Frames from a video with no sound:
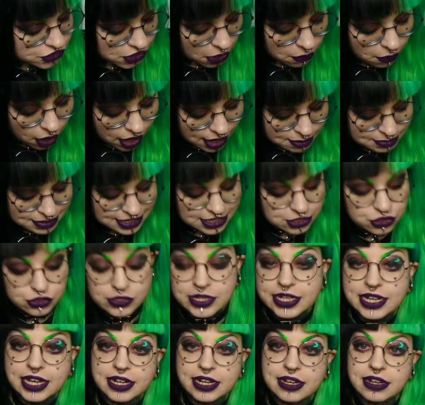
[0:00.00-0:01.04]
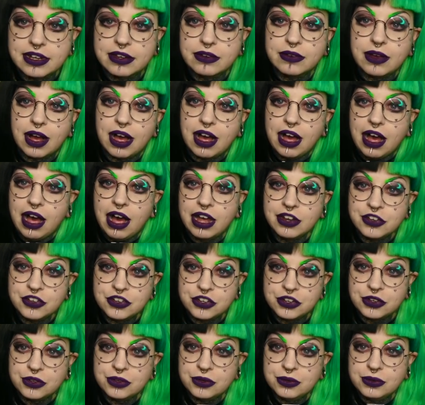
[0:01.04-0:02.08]
So I'm literally gonna
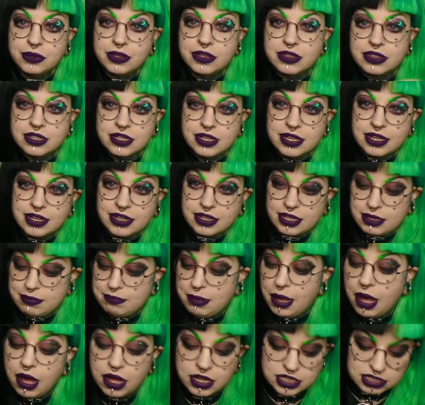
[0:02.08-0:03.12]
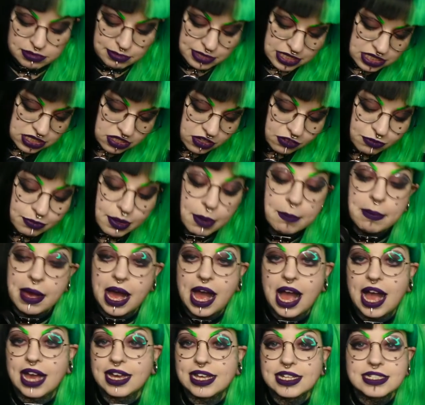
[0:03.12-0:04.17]
undo the compartments of my
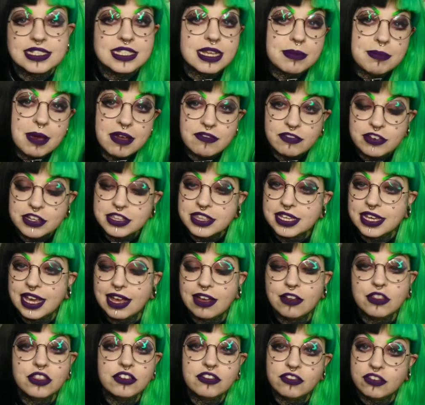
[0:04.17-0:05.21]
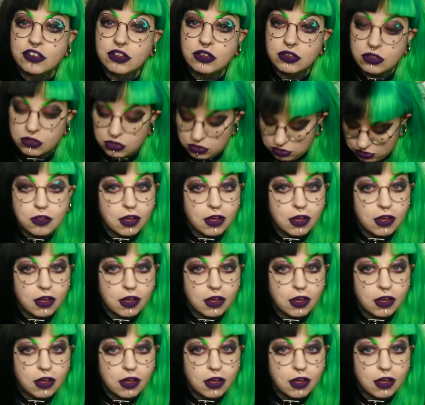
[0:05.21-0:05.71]
bag and tip everything out on the floor